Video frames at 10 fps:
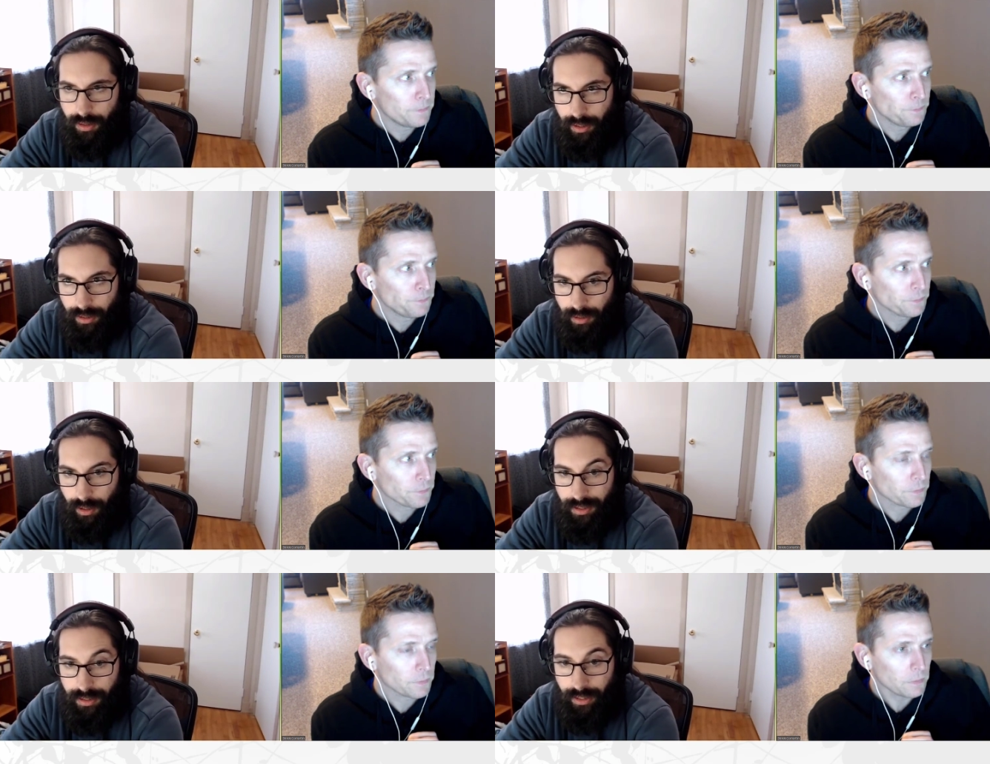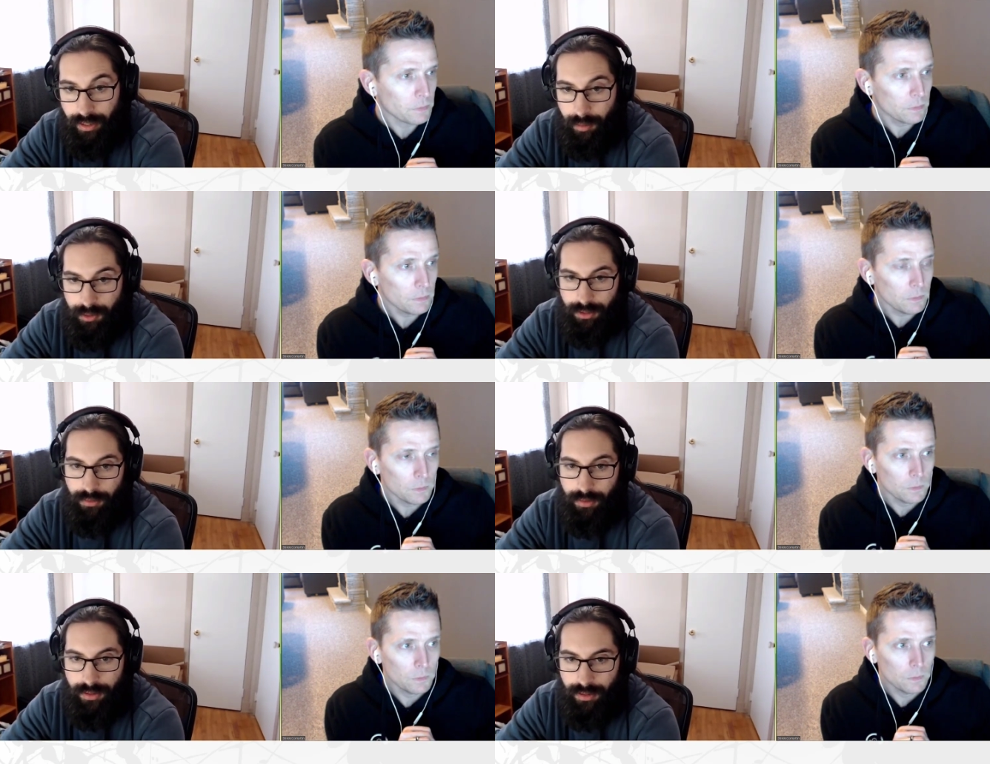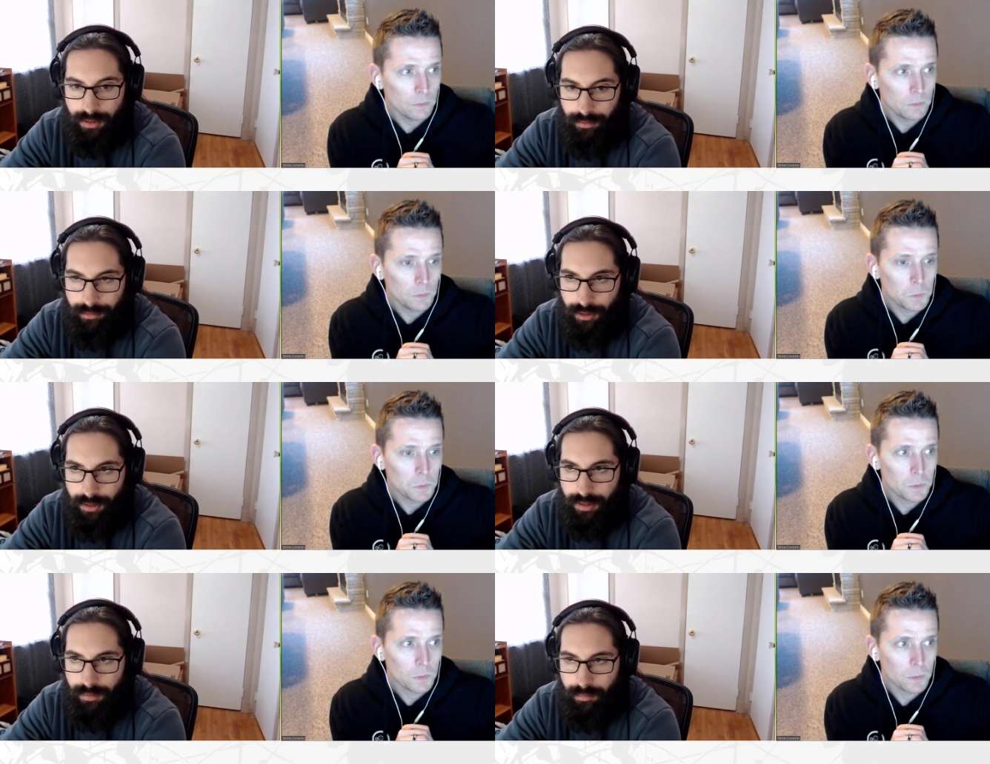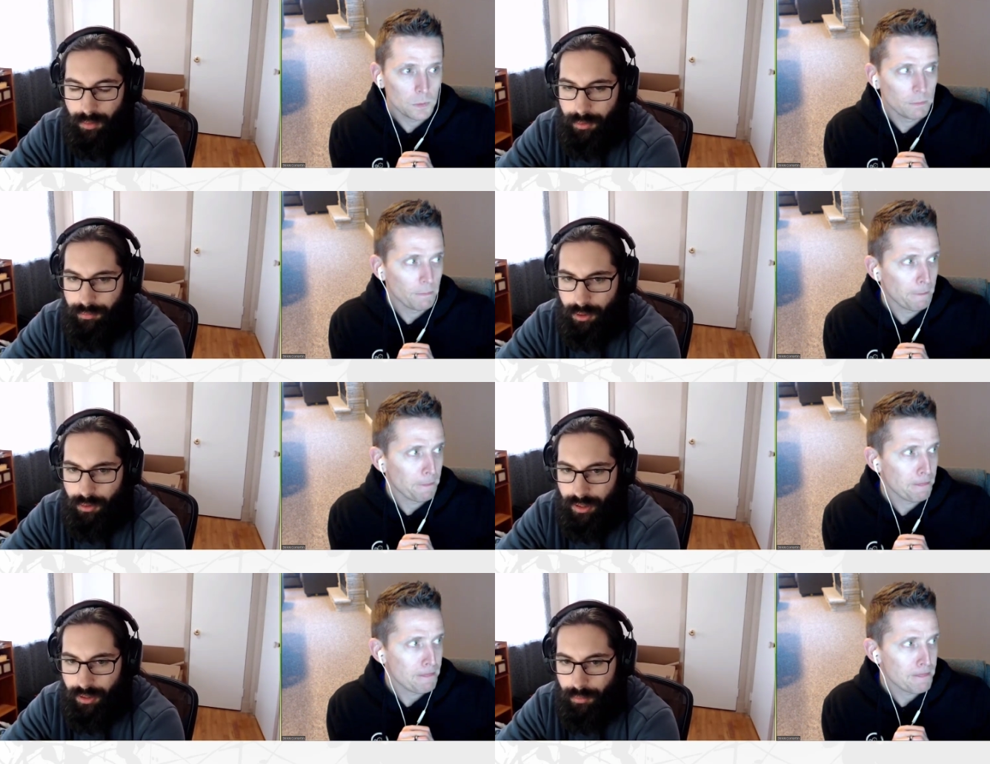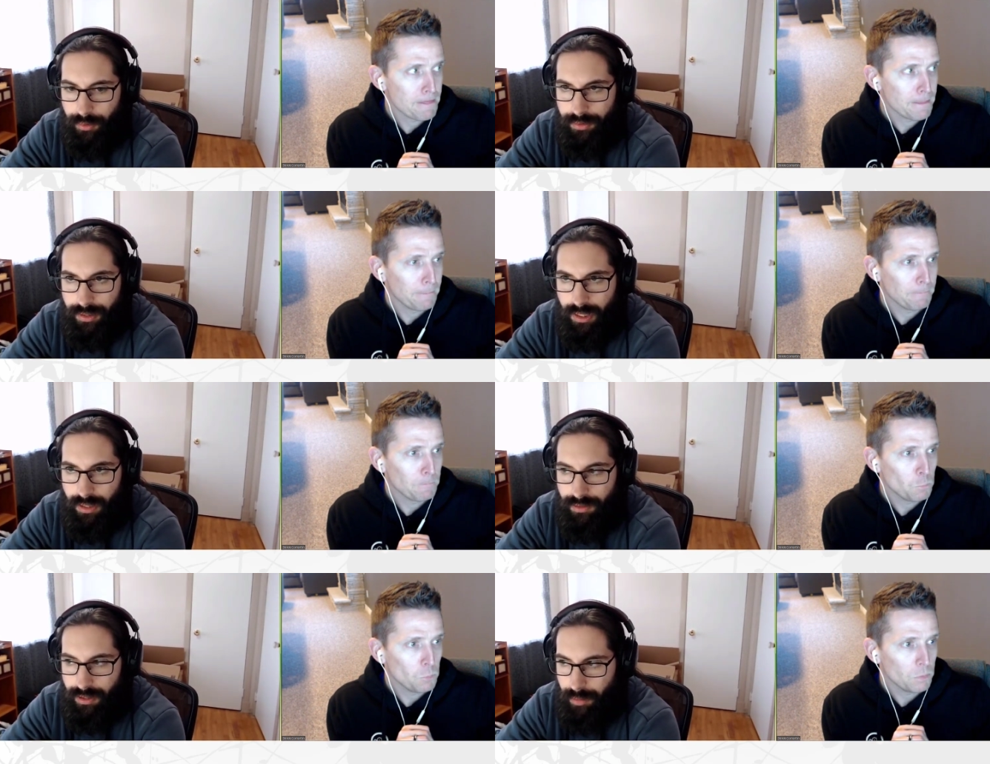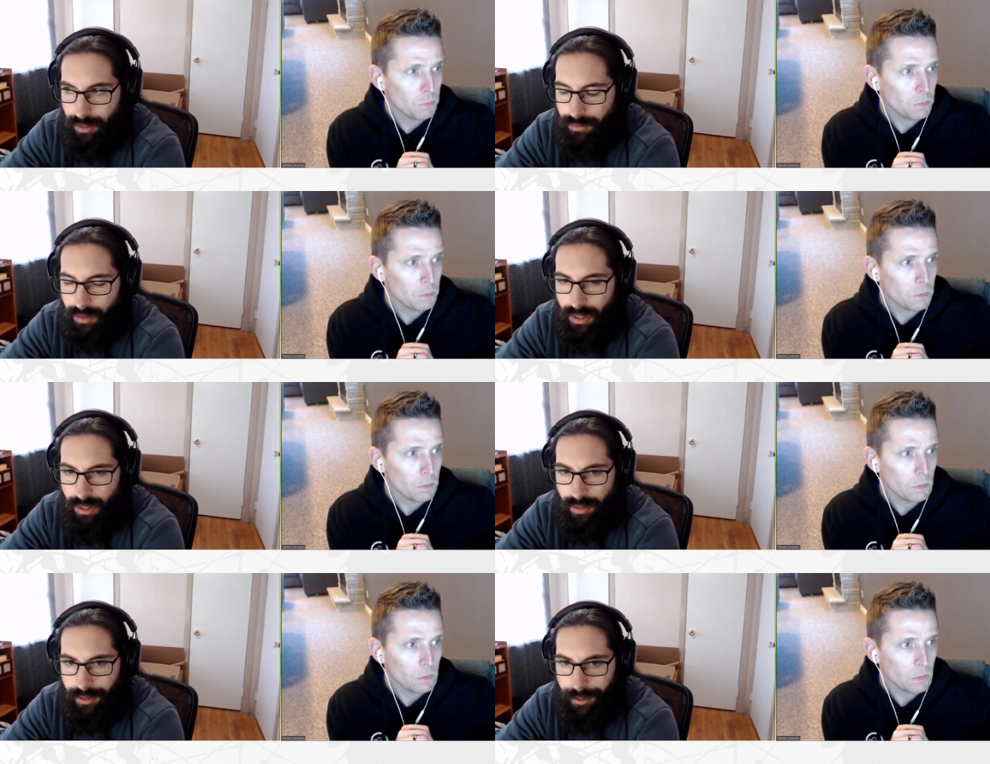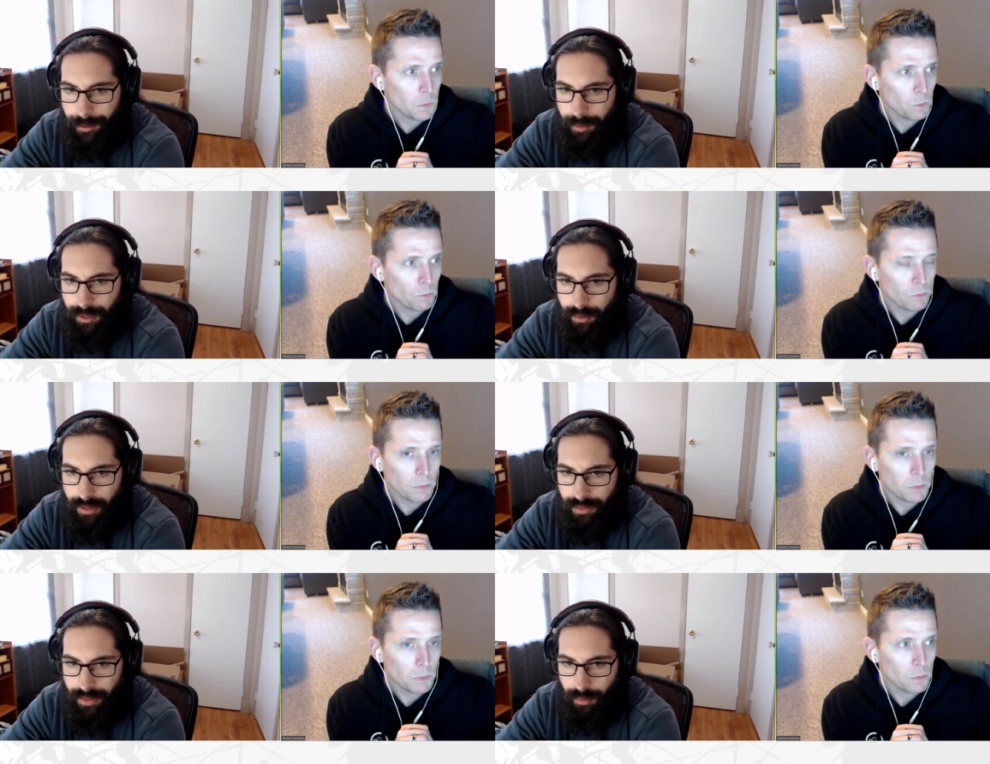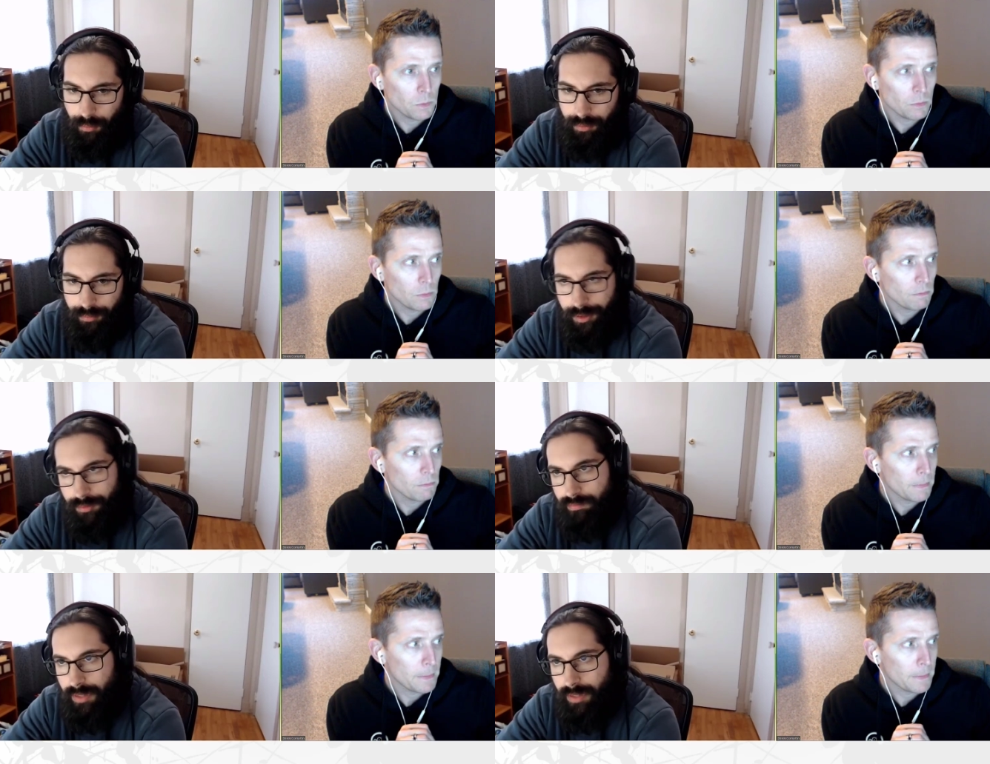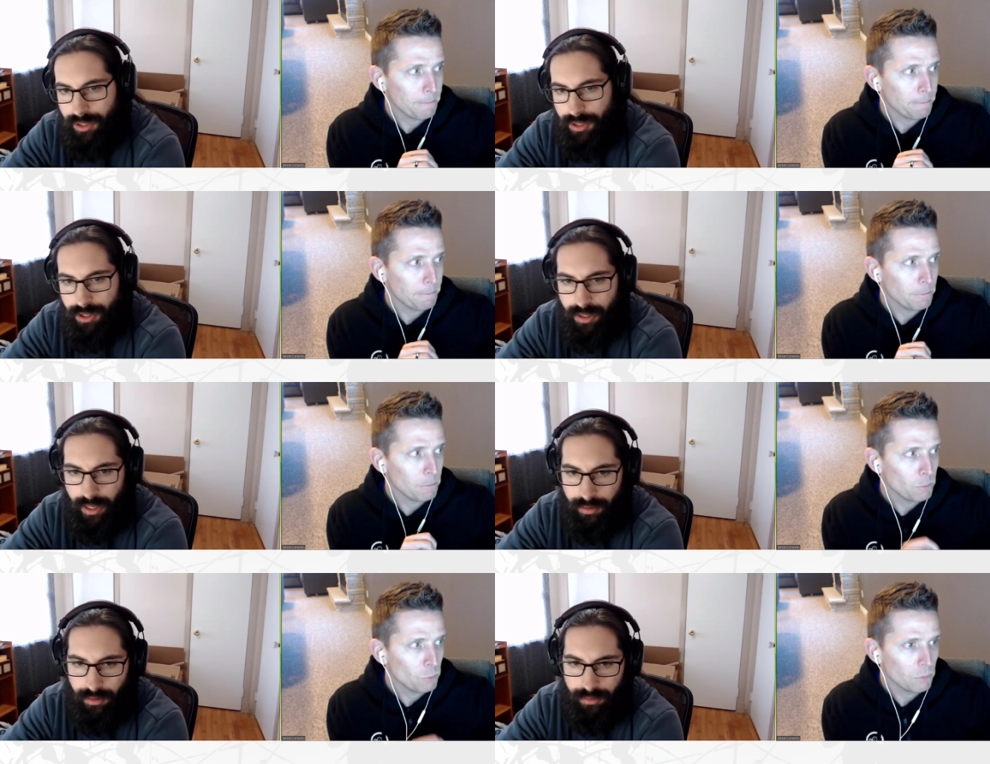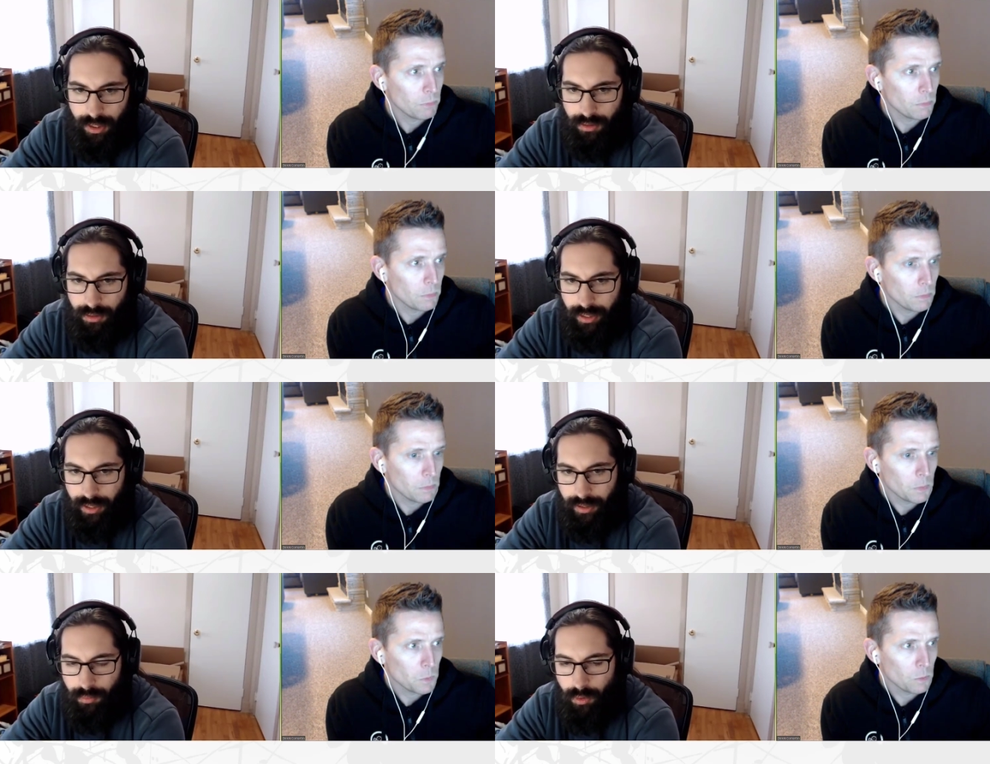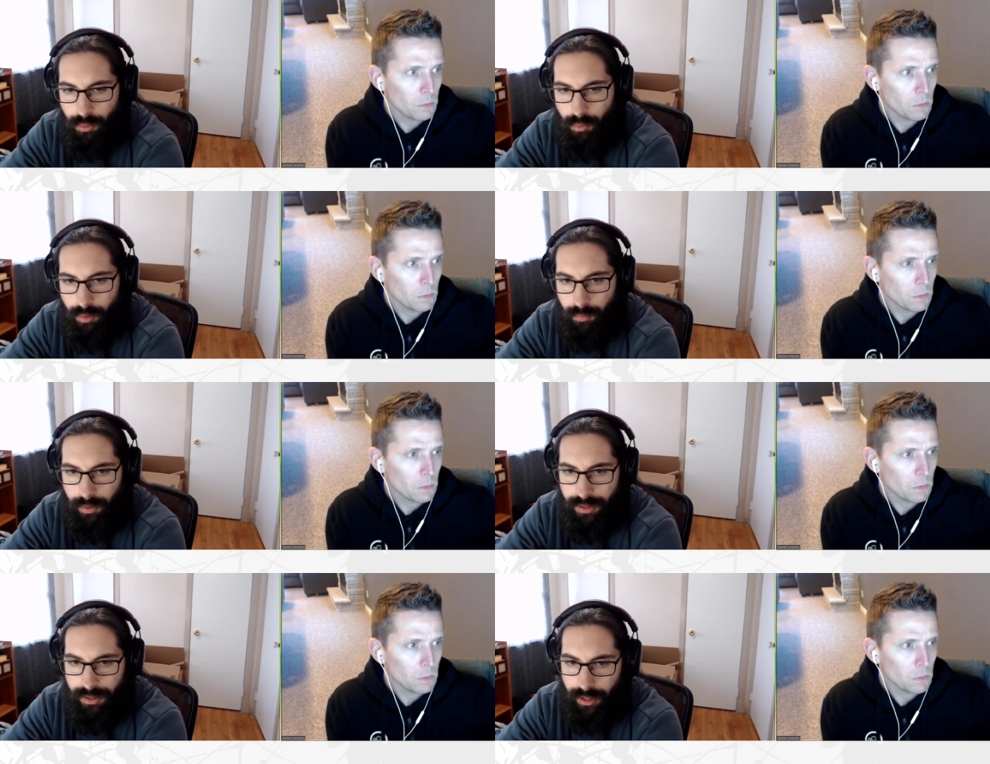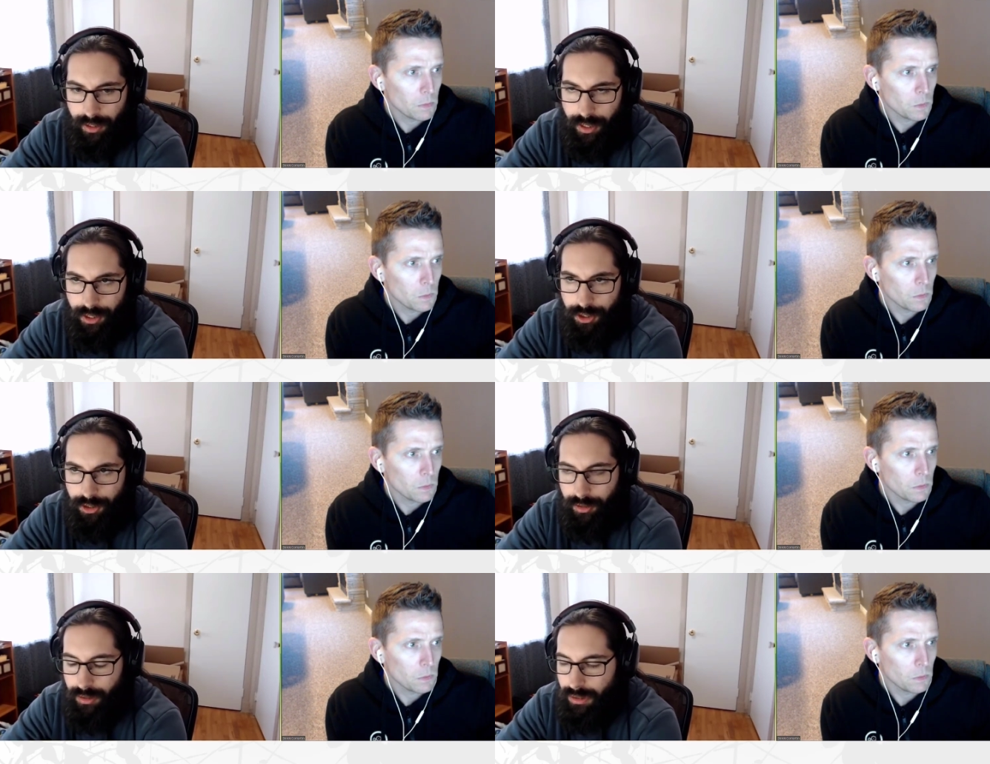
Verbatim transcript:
Speaker 1: our second episode. This is our first, but we've recorded it with Steve Smith. And in that one, we kind of just take a look at like 101, what is architecture,